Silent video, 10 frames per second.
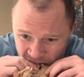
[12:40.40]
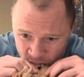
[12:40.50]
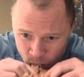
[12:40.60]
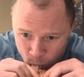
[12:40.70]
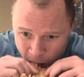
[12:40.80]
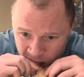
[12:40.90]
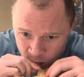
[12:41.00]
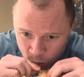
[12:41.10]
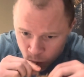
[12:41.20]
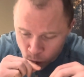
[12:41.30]
I can
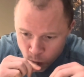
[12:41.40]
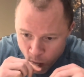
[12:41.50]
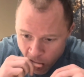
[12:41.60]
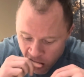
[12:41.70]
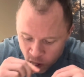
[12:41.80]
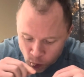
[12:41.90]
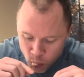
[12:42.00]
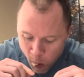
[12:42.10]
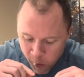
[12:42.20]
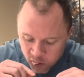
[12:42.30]
eat
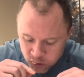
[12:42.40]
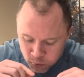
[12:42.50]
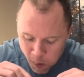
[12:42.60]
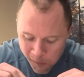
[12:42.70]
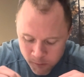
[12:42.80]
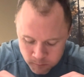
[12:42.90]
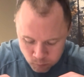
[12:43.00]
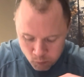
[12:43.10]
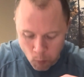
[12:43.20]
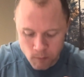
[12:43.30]

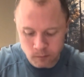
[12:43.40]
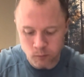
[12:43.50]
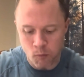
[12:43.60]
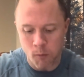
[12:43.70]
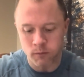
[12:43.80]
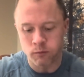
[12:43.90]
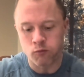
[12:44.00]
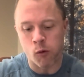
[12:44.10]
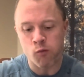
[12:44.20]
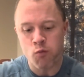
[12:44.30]
4,000 calories right
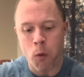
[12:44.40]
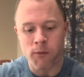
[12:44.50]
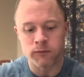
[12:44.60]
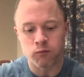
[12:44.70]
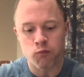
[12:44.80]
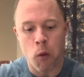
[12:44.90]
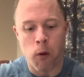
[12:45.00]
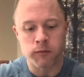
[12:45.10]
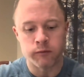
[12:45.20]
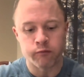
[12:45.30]
now of
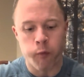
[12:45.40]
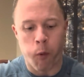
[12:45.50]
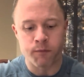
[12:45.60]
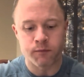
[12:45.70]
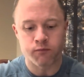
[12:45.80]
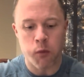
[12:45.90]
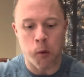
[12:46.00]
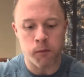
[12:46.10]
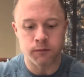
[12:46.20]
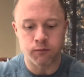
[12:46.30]
fast food.
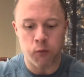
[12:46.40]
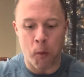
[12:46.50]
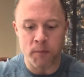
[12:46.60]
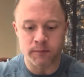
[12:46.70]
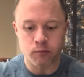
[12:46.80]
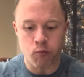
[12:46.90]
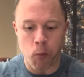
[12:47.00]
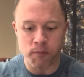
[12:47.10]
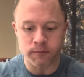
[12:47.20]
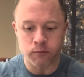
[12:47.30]
And I will
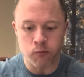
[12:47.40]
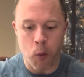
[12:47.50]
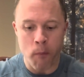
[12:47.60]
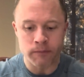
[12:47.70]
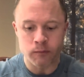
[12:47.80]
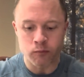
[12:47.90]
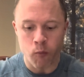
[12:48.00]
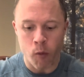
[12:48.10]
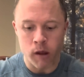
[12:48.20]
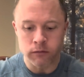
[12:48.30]
not get over
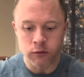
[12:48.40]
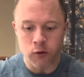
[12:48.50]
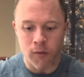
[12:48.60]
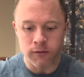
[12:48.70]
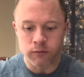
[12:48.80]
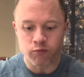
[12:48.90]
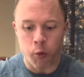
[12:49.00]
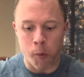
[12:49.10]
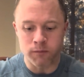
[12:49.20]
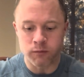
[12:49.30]
185 pounds. I
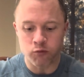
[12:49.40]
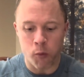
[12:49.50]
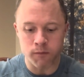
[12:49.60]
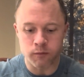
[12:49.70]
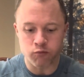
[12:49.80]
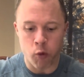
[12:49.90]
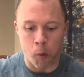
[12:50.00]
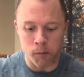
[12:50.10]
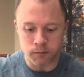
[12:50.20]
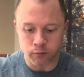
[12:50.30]
can do that day in and day
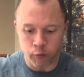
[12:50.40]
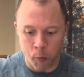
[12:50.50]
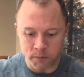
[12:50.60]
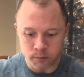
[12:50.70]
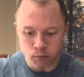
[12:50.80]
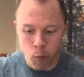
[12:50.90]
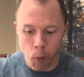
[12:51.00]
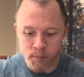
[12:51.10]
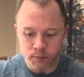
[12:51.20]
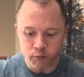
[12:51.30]
out. So
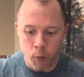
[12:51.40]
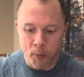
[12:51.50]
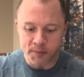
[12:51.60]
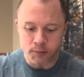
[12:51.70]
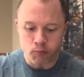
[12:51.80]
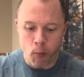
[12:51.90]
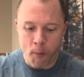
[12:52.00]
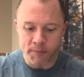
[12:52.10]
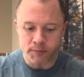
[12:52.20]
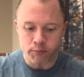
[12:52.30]
what do you think's going to
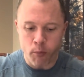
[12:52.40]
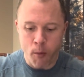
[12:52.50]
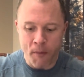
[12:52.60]
happen